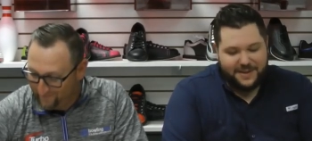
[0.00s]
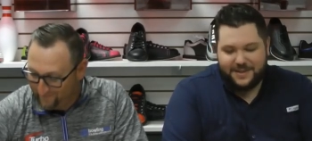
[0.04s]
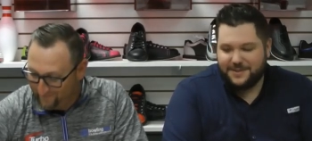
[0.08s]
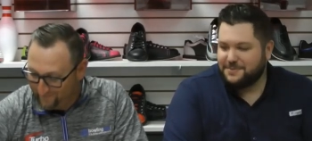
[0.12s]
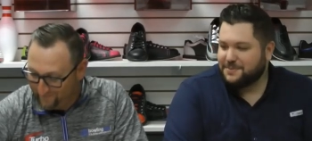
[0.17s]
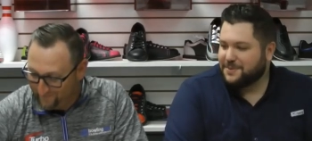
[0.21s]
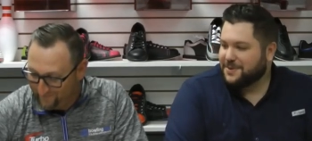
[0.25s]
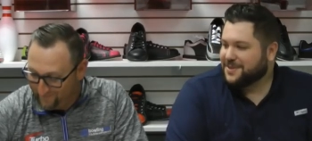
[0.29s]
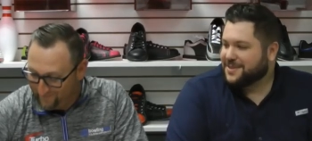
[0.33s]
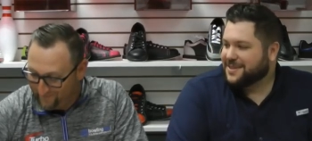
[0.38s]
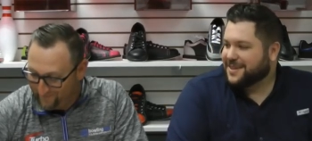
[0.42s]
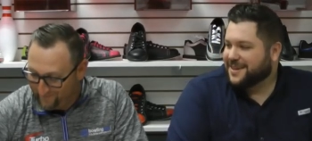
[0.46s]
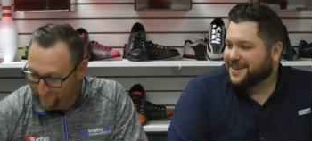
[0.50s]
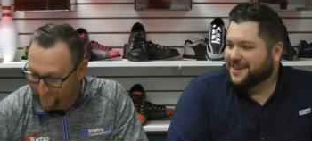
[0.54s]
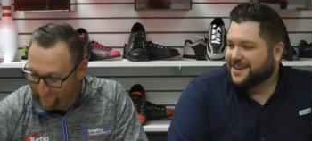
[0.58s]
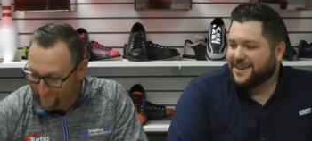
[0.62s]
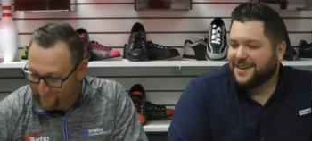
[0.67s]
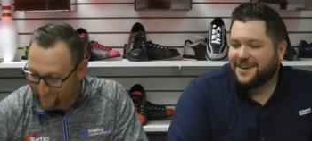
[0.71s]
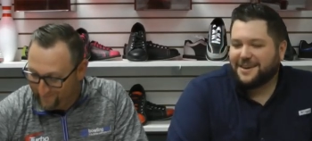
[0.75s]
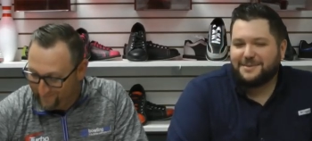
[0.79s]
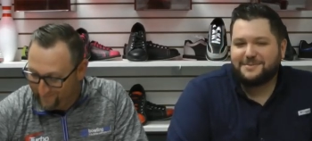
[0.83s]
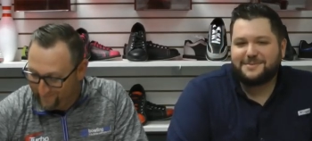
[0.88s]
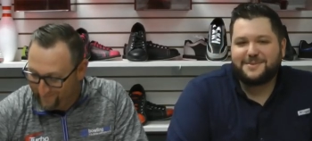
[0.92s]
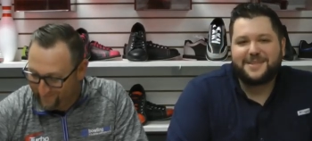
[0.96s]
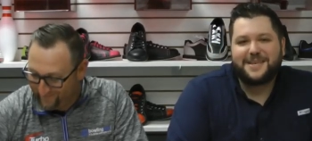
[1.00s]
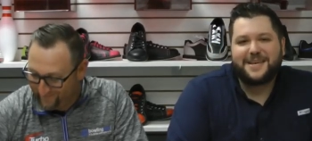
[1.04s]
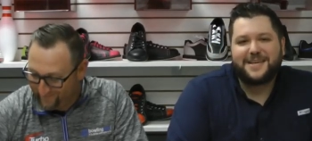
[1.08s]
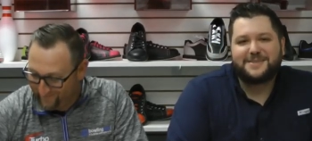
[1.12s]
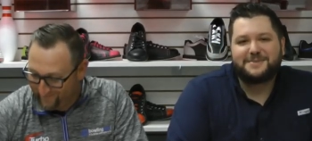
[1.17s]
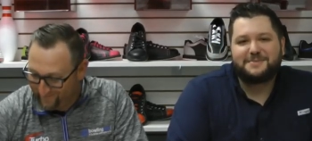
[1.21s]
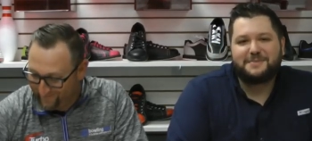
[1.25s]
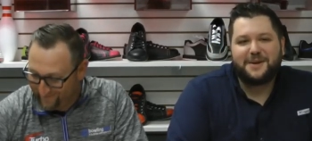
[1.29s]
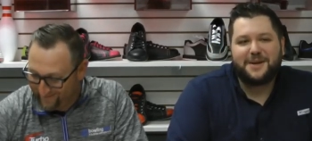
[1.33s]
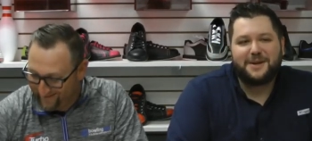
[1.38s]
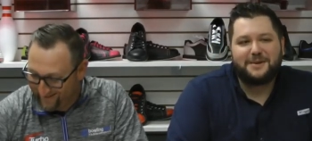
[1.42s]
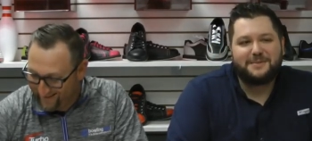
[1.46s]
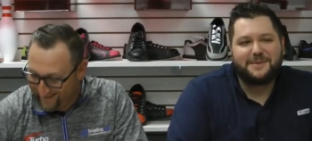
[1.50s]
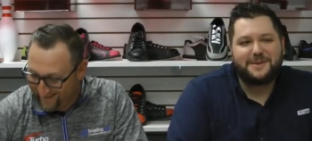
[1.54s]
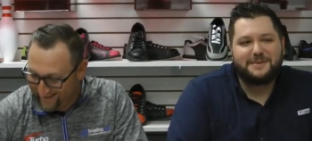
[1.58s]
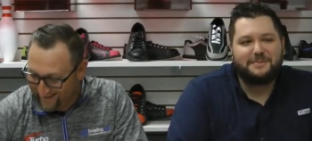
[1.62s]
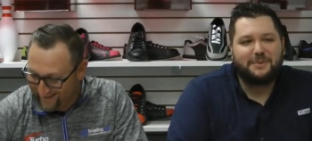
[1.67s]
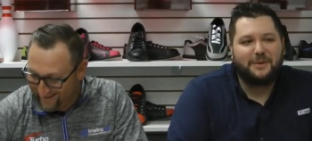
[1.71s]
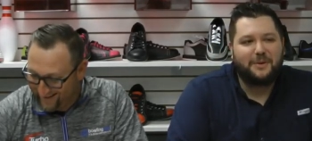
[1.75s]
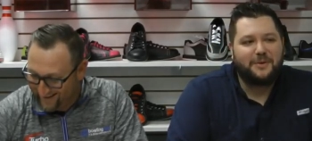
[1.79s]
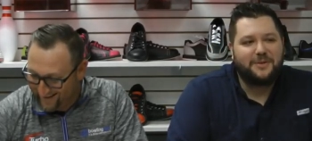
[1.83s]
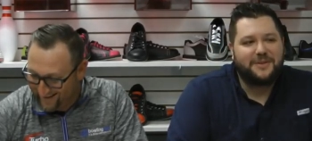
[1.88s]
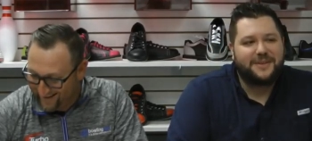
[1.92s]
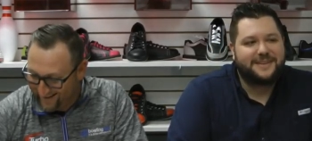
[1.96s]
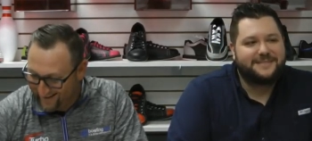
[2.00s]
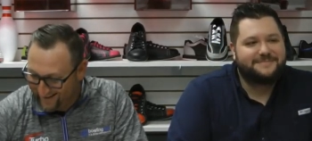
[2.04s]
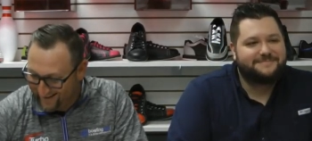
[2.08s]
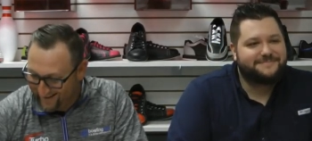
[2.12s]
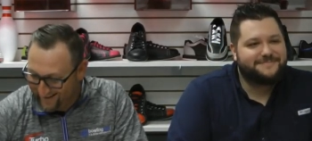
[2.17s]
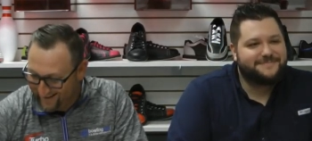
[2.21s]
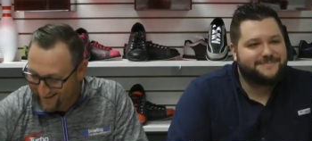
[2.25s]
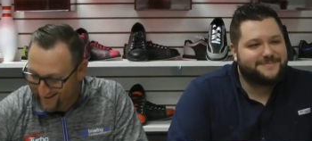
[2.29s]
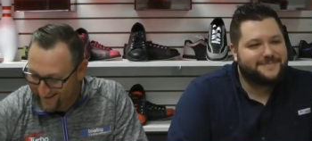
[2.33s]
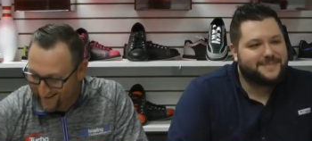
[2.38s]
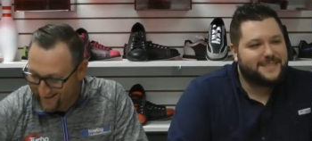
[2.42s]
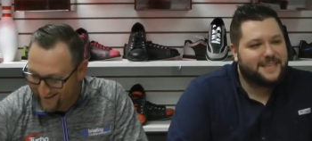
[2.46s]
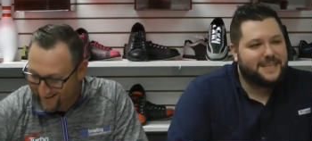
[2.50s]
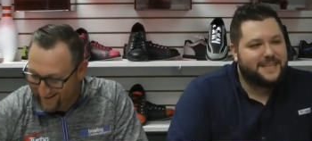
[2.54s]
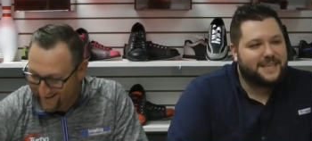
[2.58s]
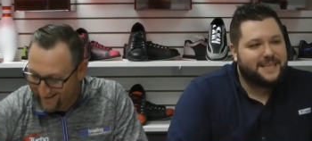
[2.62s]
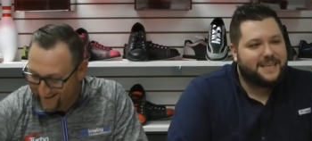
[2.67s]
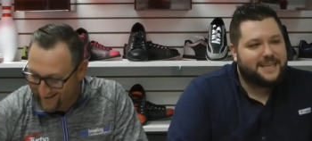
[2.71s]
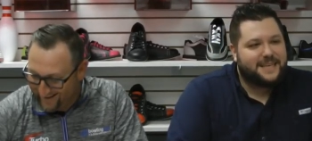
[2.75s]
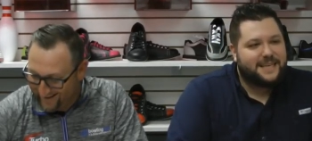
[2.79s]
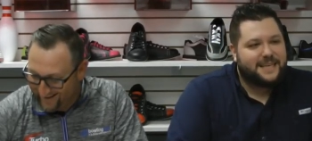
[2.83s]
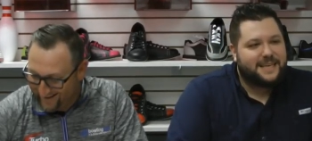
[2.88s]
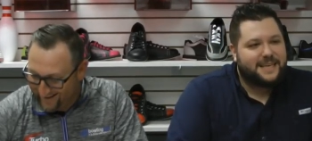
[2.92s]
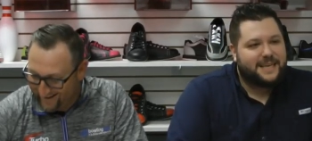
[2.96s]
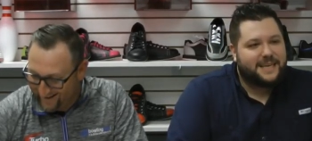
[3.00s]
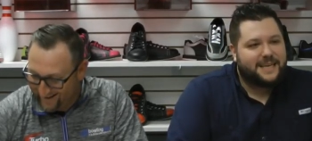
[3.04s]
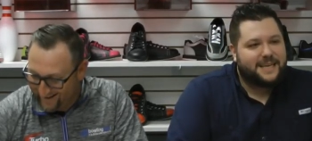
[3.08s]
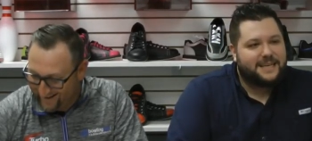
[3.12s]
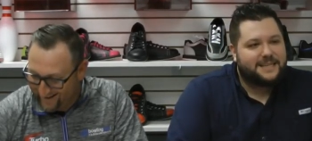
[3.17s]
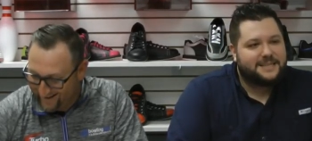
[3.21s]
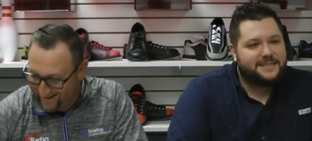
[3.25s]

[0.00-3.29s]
Speaker 1: facebook.com slash pyramid bowling. And